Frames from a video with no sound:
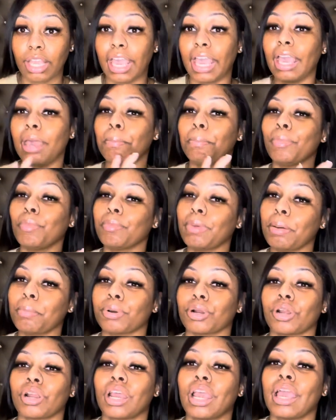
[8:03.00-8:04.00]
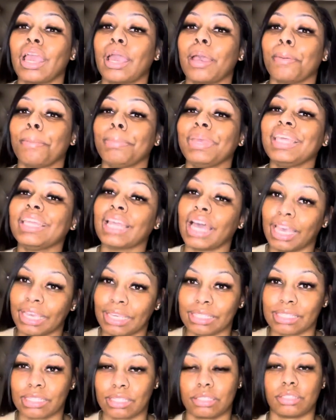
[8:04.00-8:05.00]
And remember, be
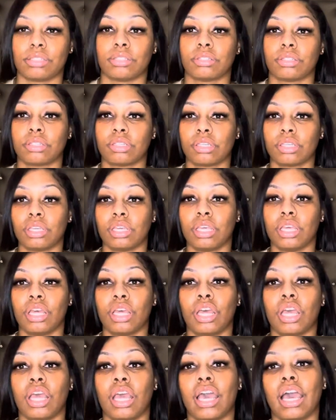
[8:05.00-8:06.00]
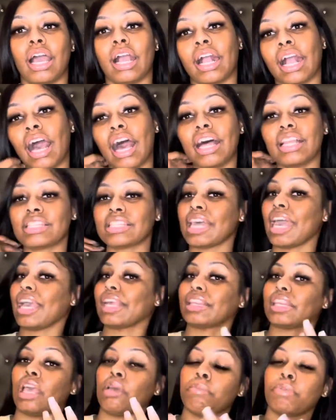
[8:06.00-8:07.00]
nice.
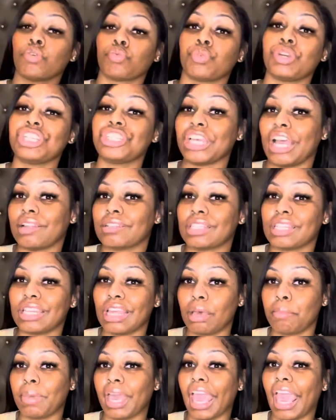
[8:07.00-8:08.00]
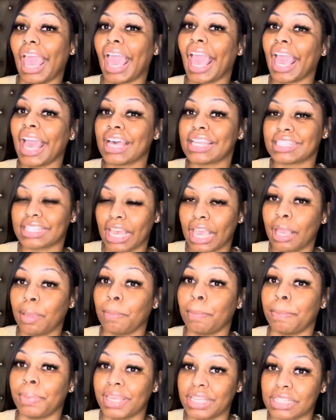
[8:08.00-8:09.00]
Contact them and reach out to them as a
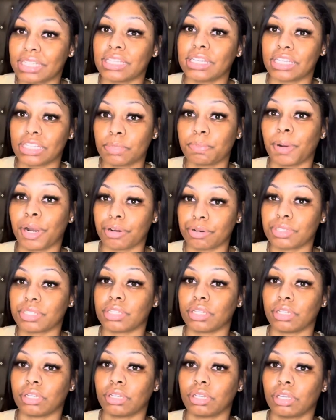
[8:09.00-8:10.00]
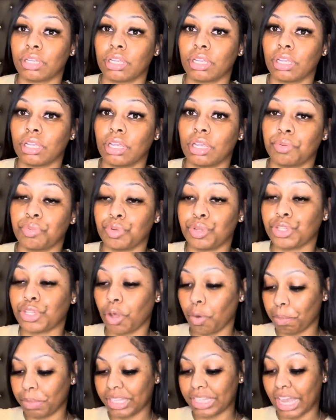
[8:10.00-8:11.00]
business person.
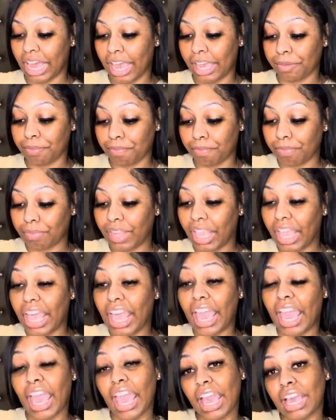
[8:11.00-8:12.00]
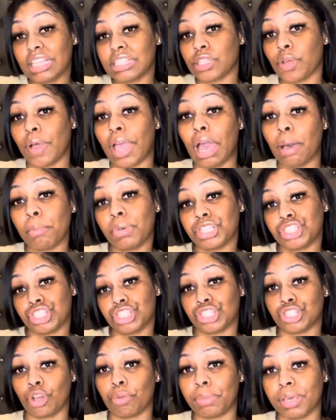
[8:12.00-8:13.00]
Don't be like, hey, so how much
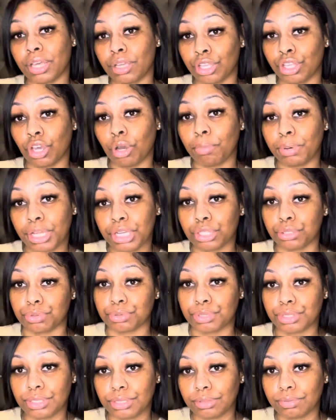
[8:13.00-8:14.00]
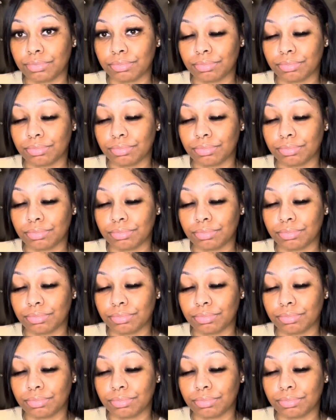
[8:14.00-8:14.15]
is your, your bundles?